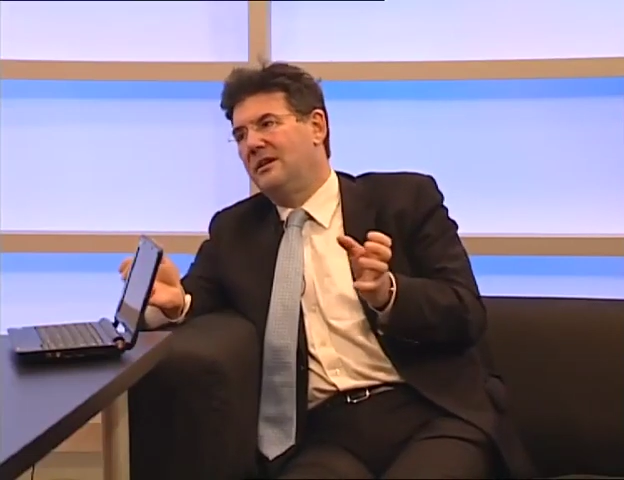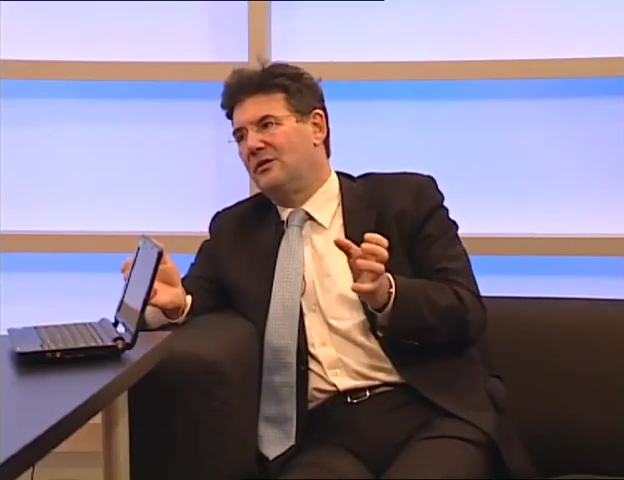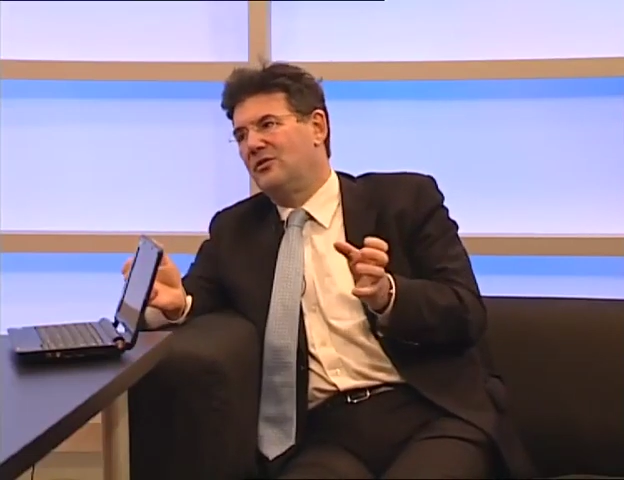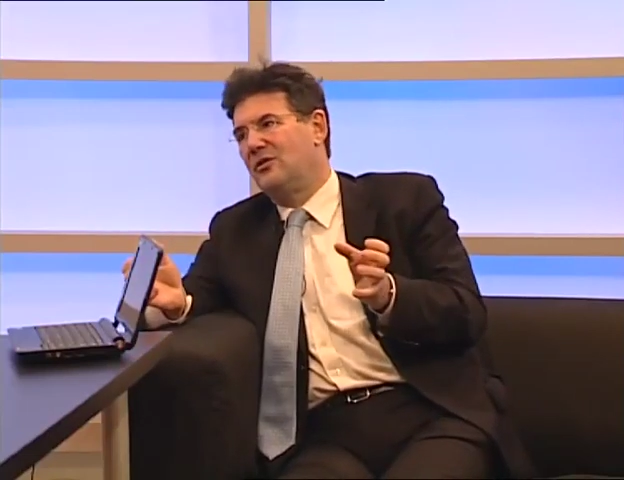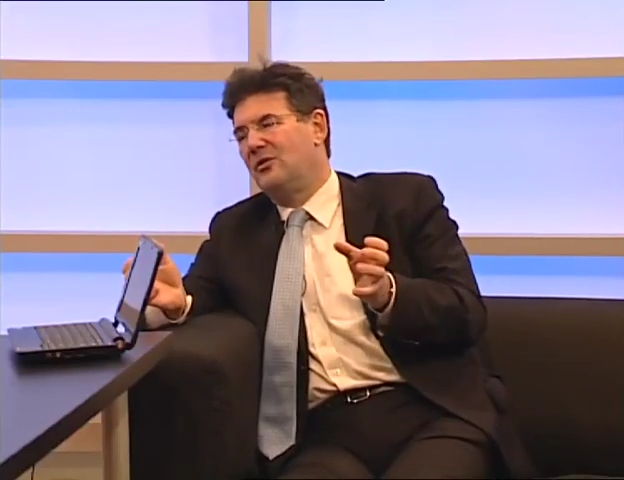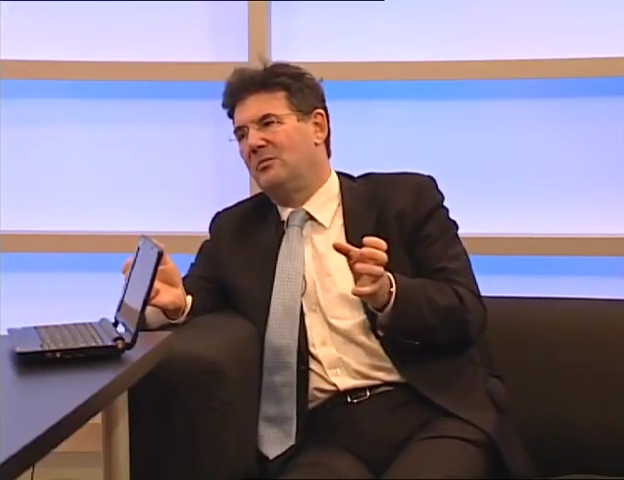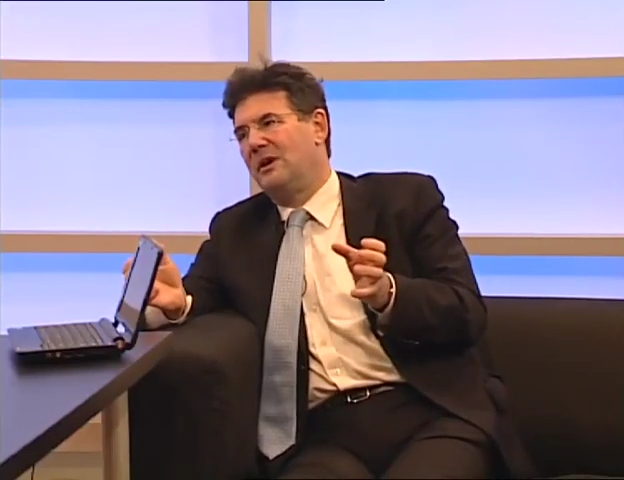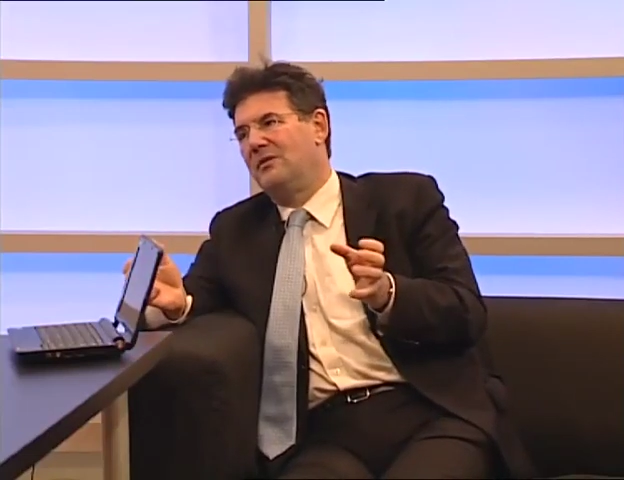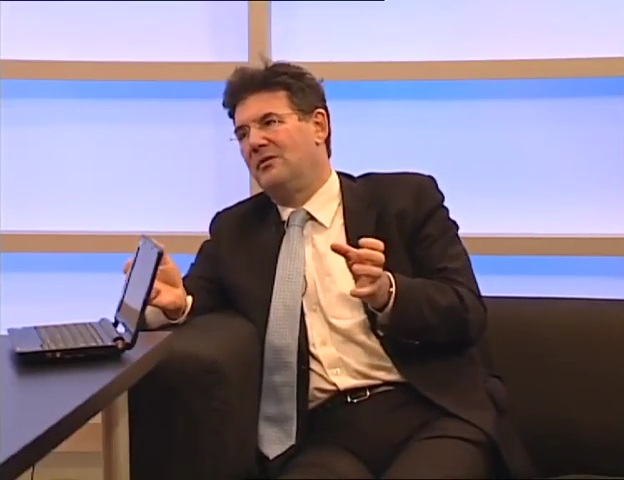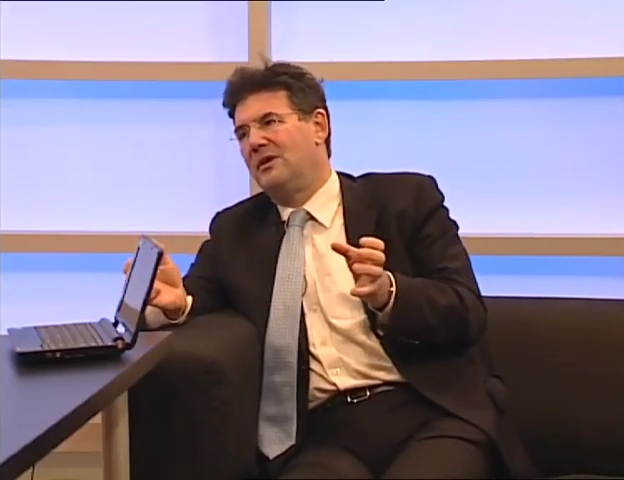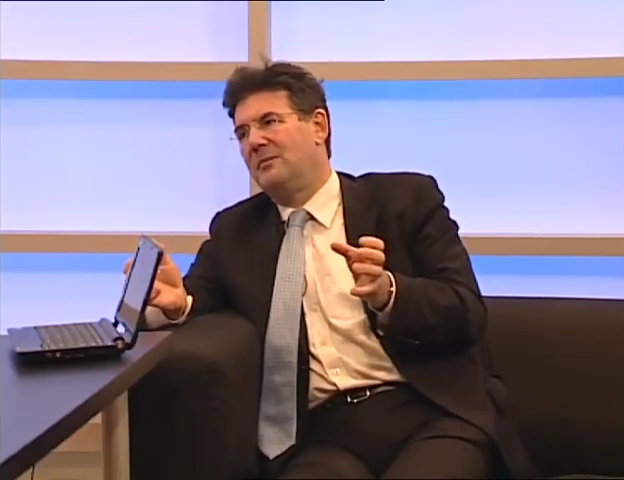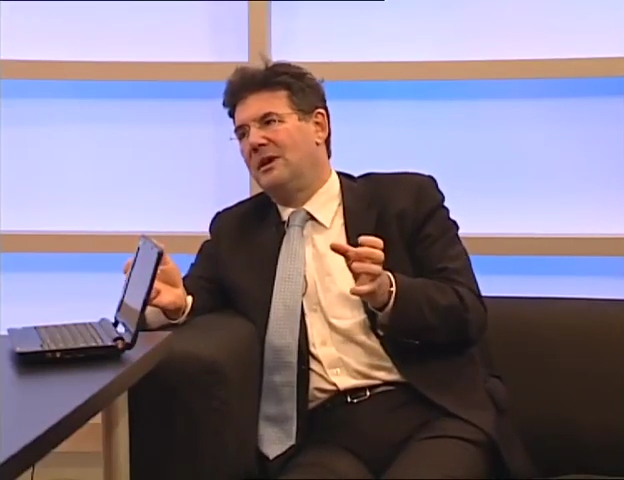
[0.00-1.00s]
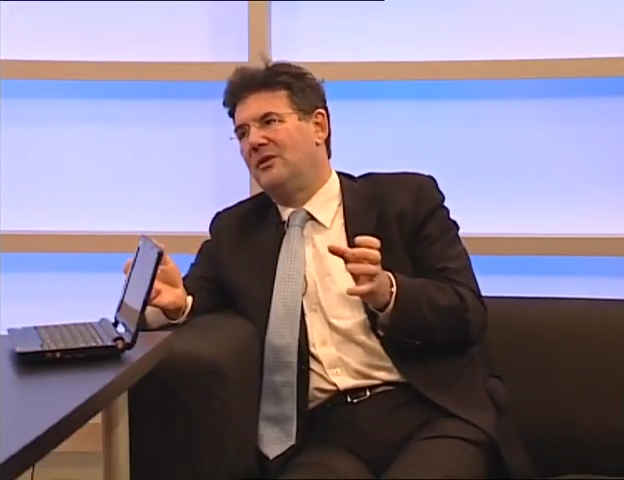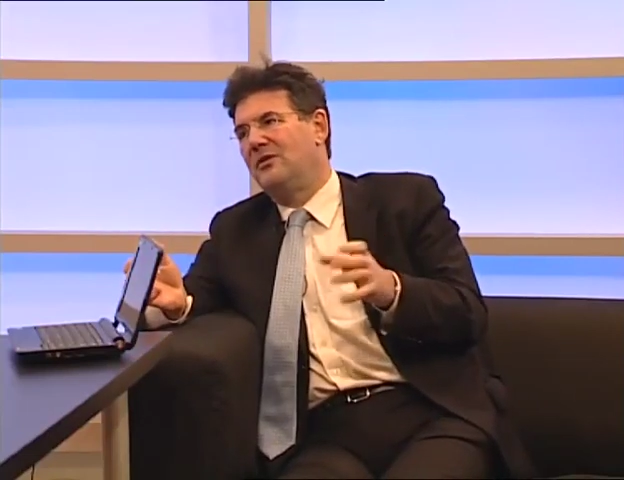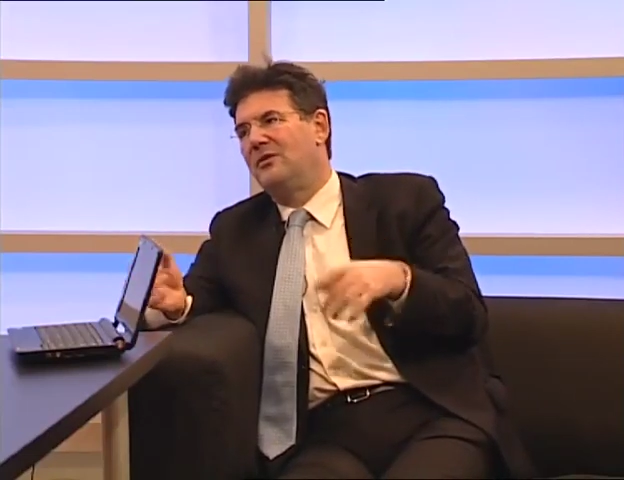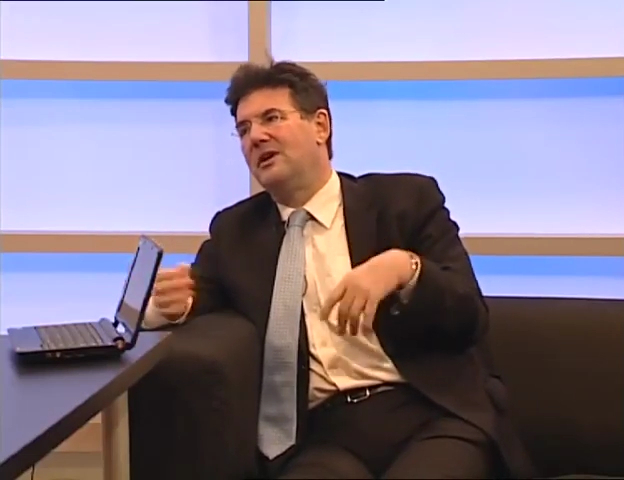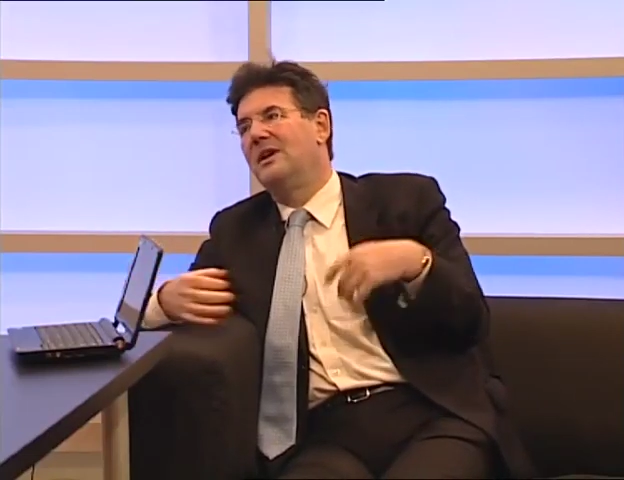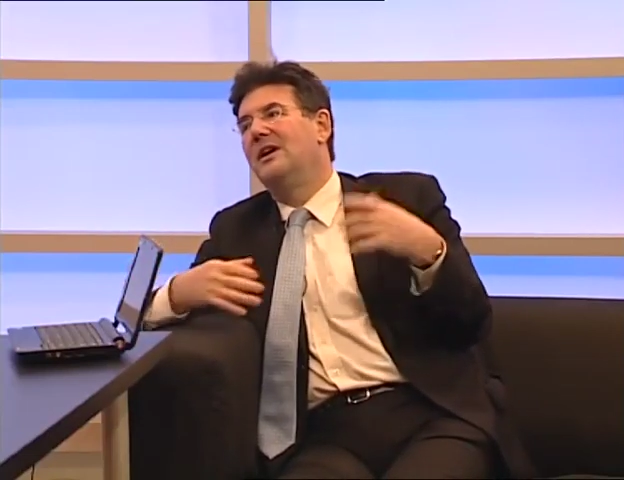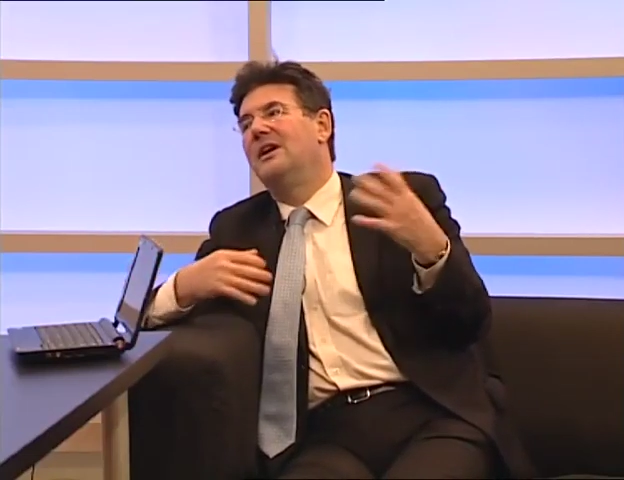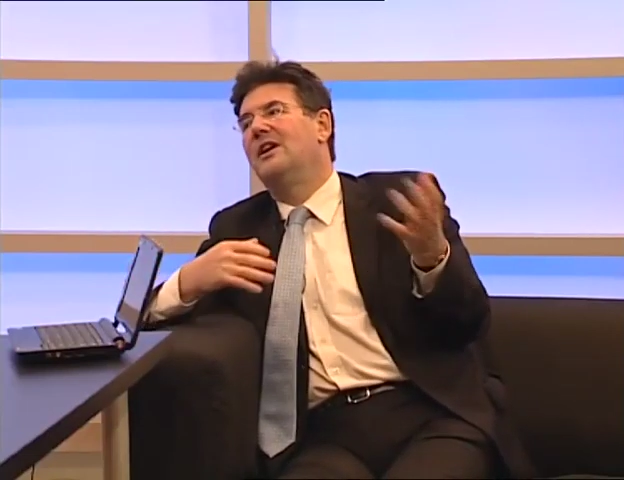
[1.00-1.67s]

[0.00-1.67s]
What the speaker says: controlled by Freemasonry.